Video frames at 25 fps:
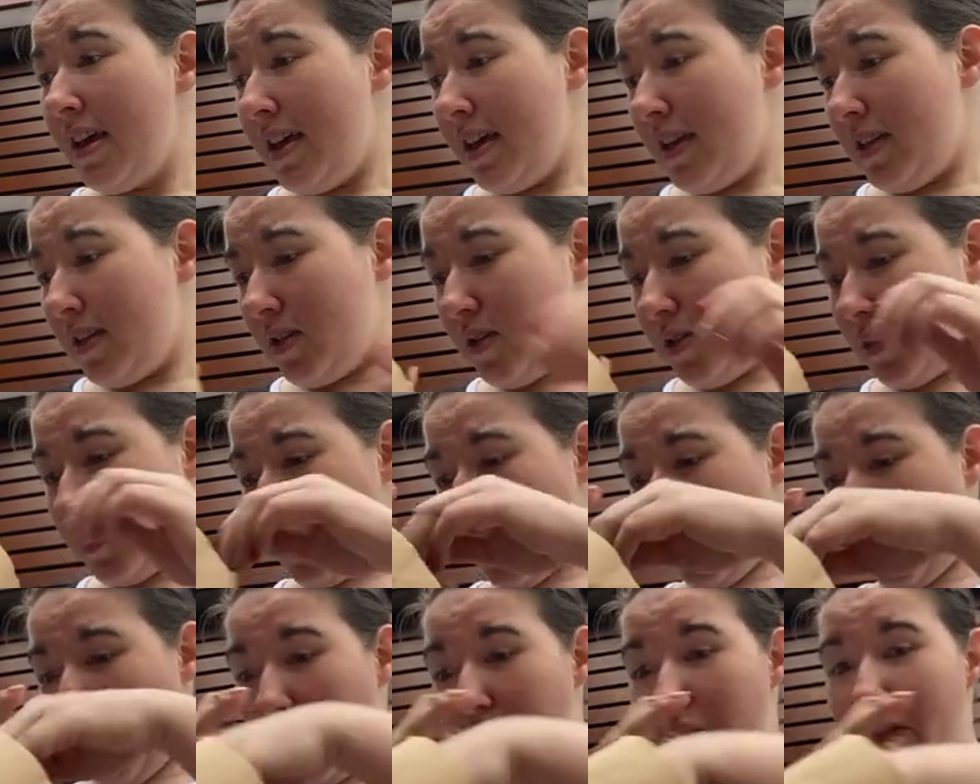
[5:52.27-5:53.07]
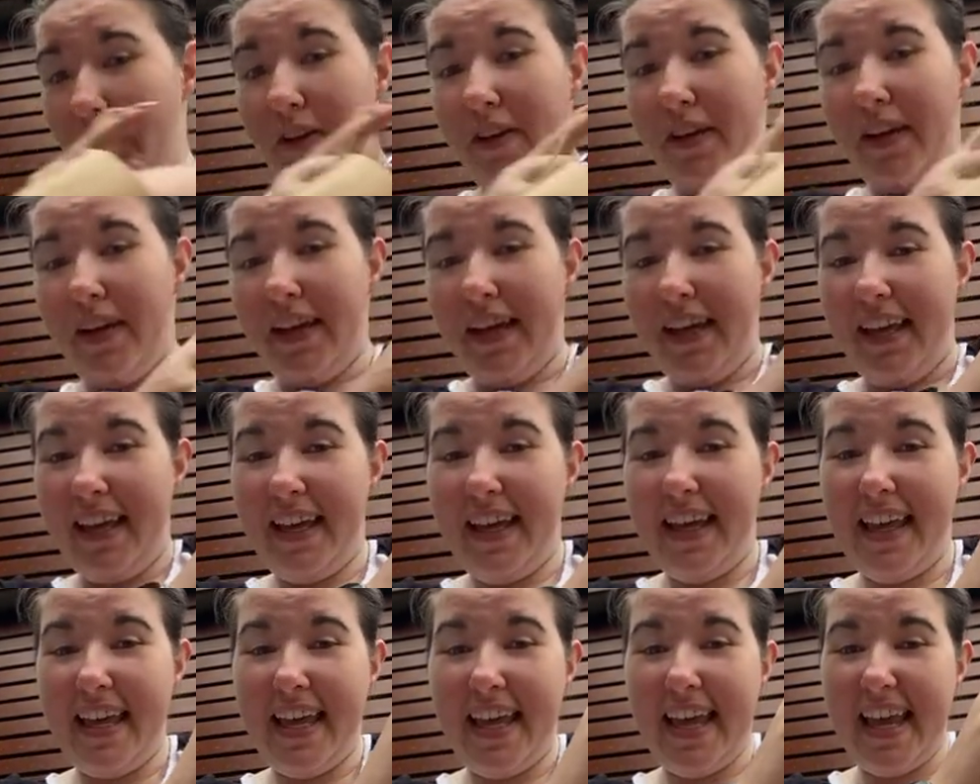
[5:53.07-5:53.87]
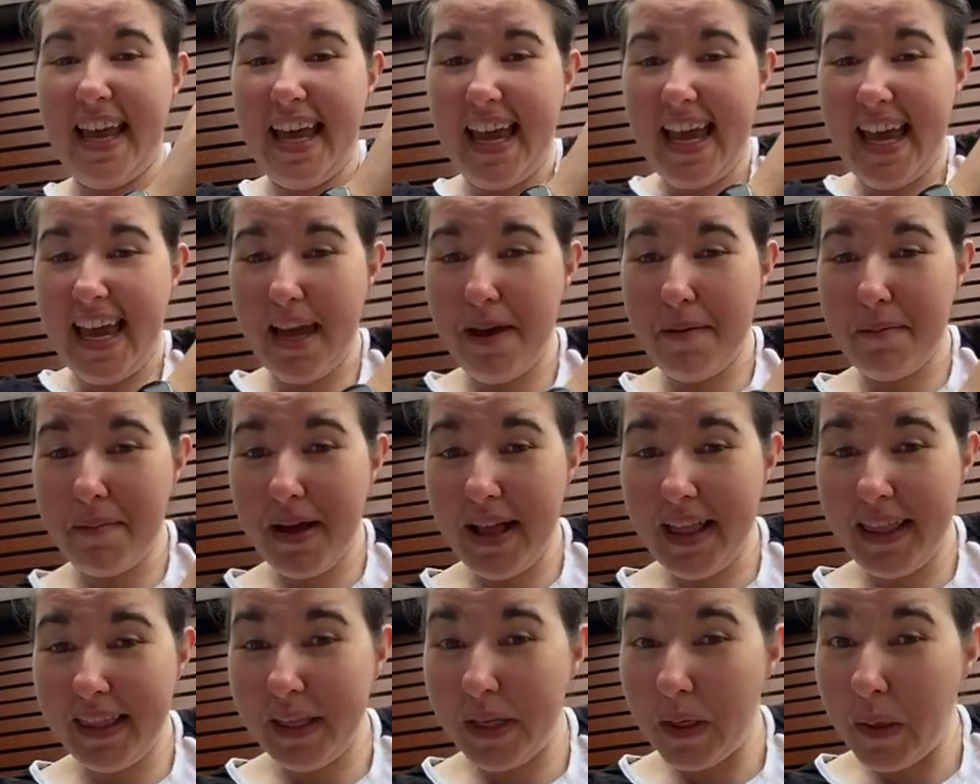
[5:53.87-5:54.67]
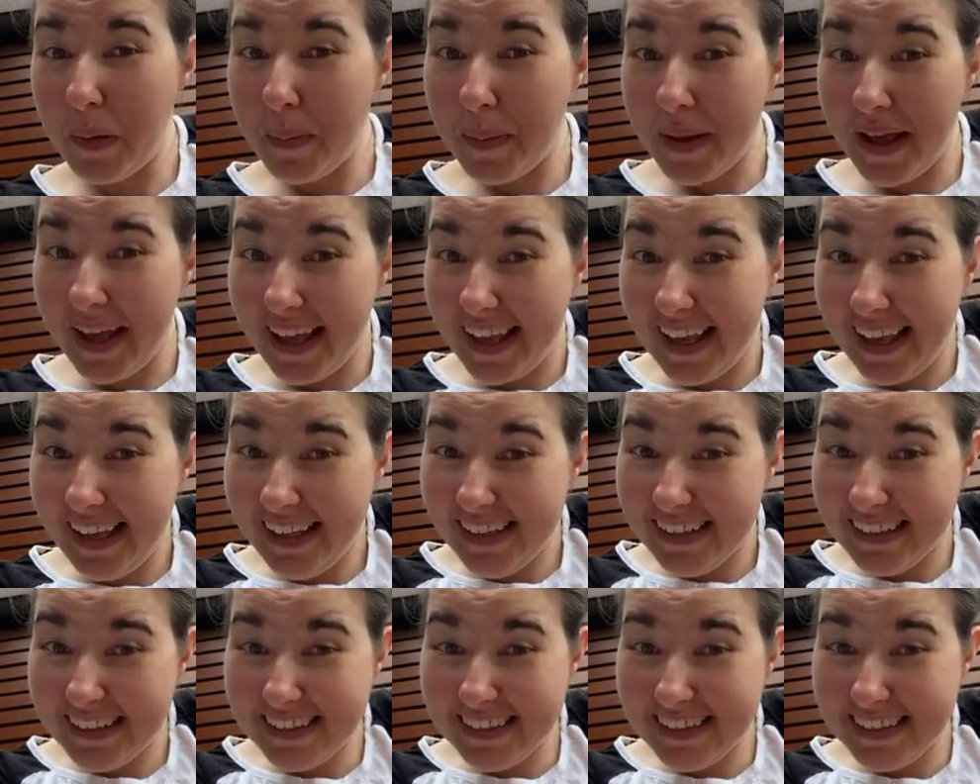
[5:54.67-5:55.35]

So, in my little baggie,